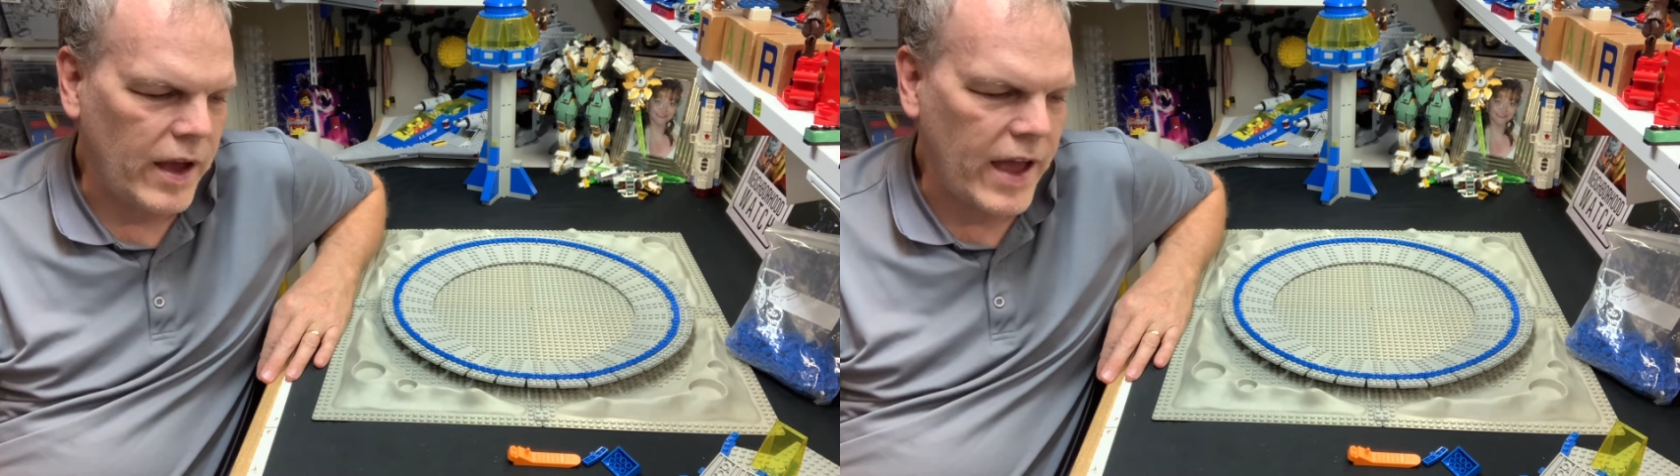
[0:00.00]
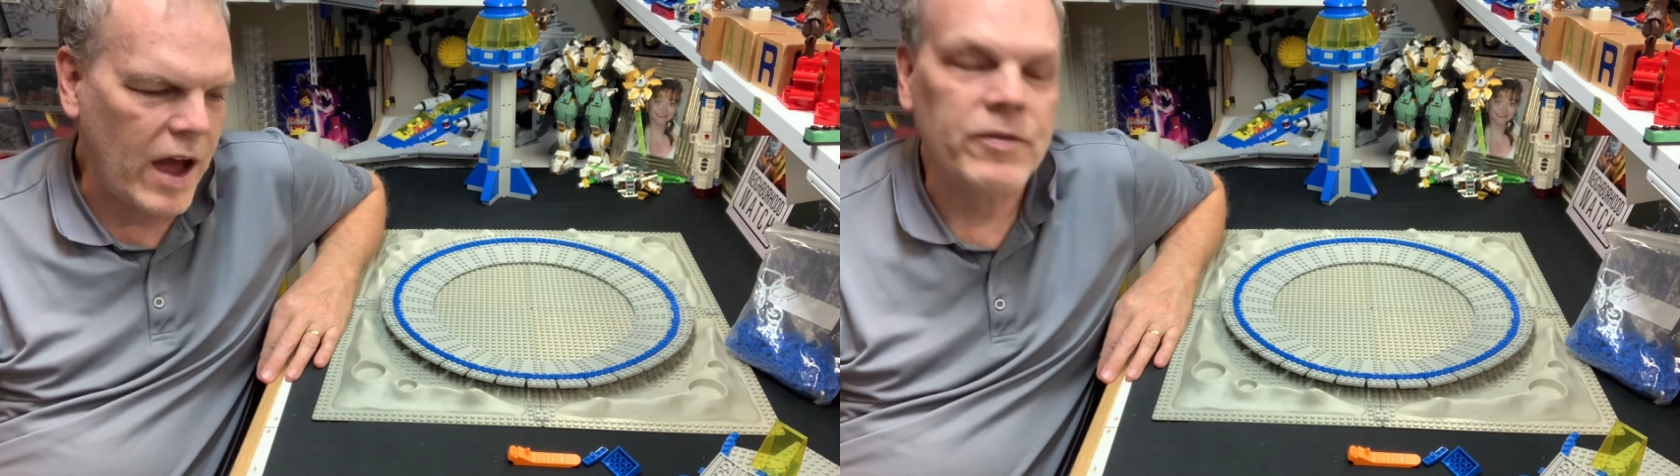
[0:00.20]

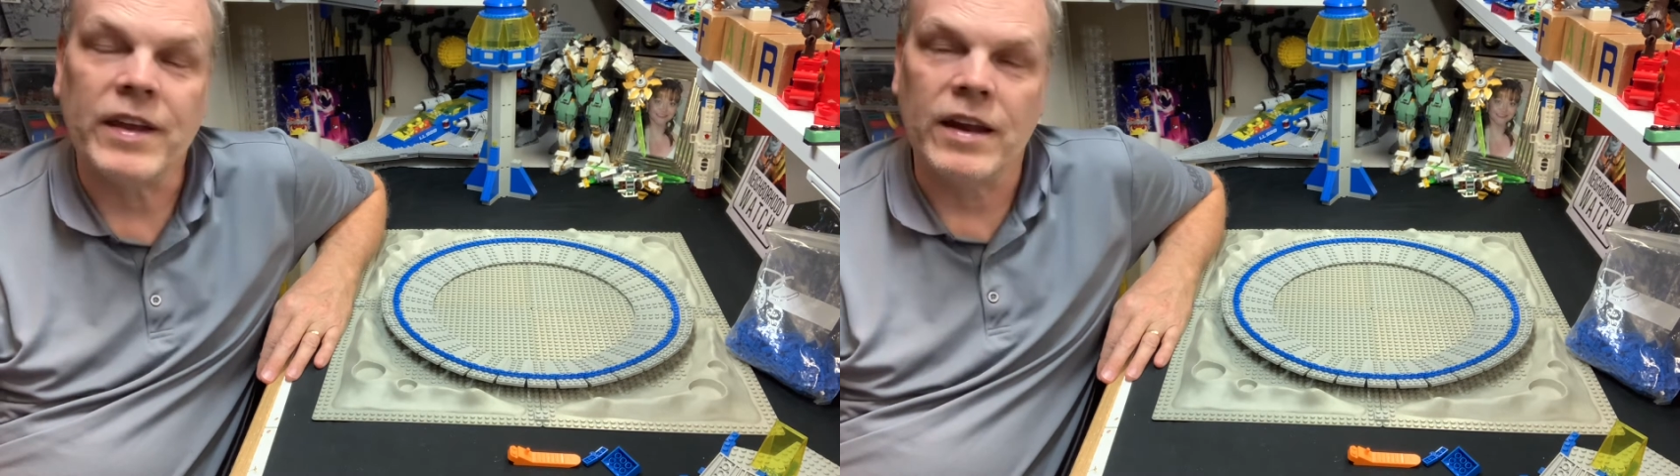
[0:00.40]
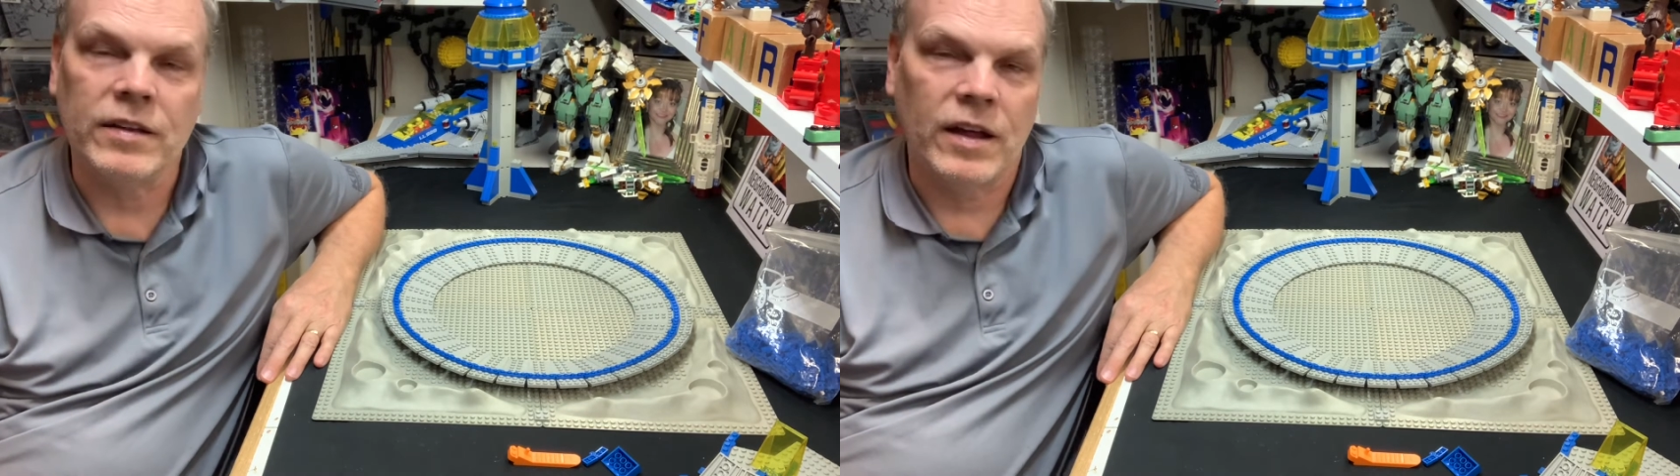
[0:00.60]
have to
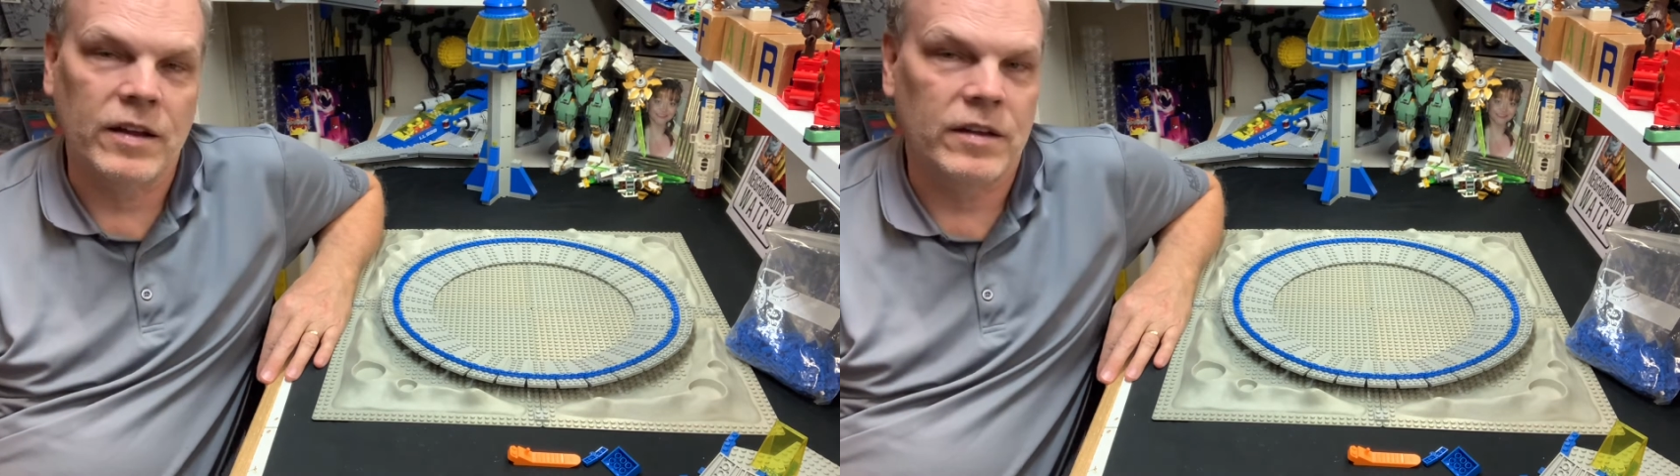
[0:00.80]
get it done,